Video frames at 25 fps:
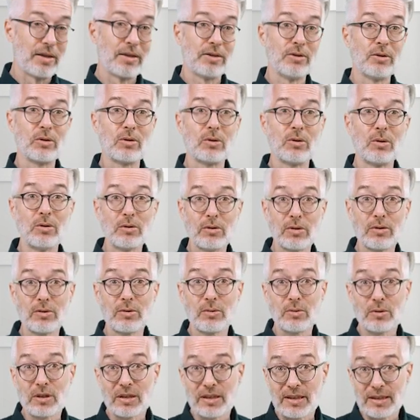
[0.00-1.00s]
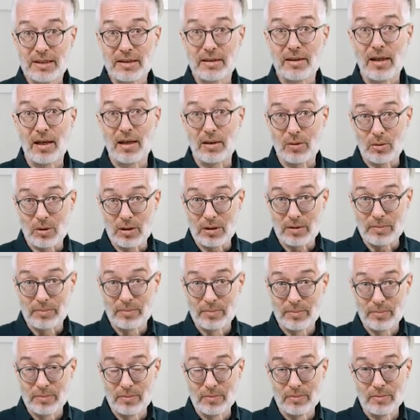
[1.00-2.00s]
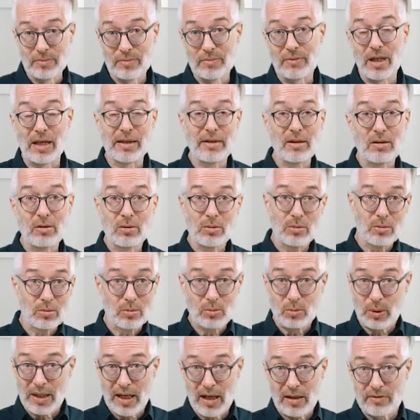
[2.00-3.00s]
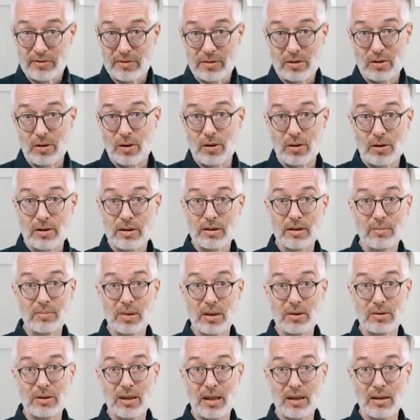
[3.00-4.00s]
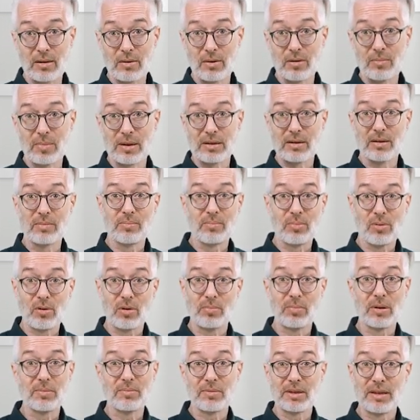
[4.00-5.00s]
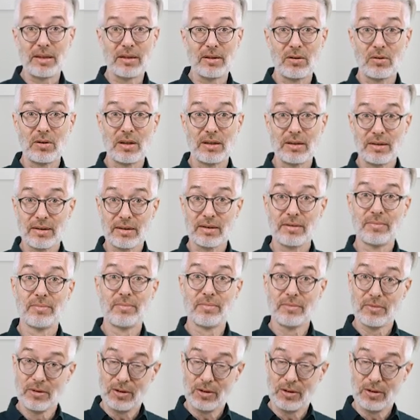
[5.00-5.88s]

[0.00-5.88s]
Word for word: You could do this in OWL. I know we haven't talked about OWL, but the problem there is,